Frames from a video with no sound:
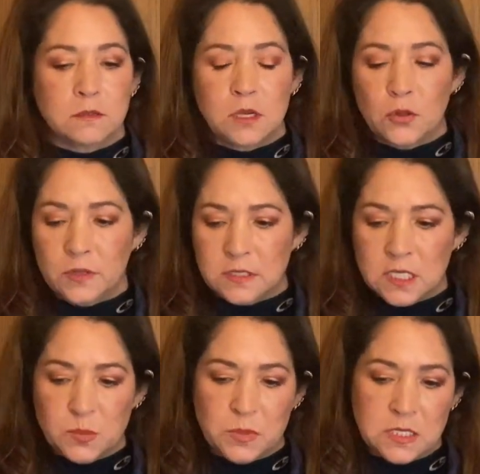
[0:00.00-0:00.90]
you know, the
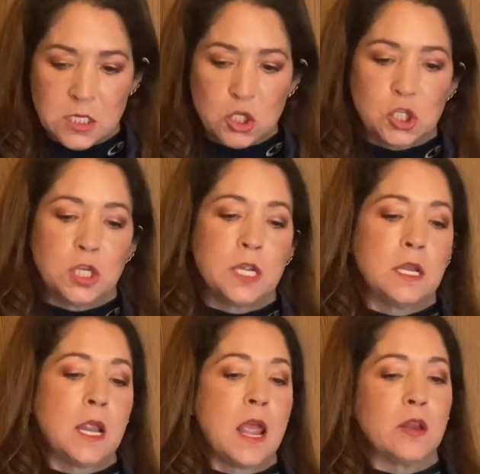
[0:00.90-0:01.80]

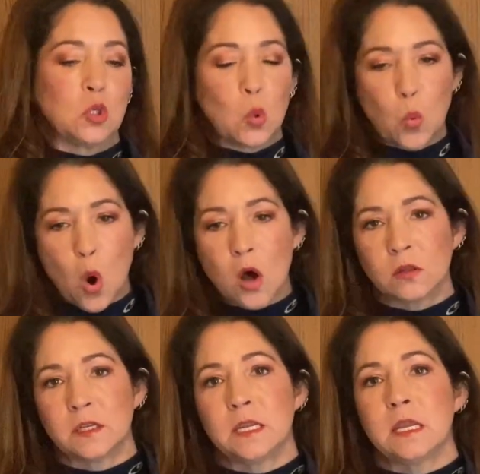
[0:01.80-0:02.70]
disposition and
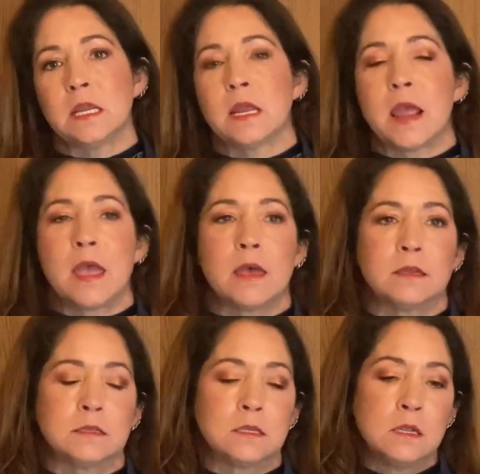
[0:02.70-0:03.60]
quality and,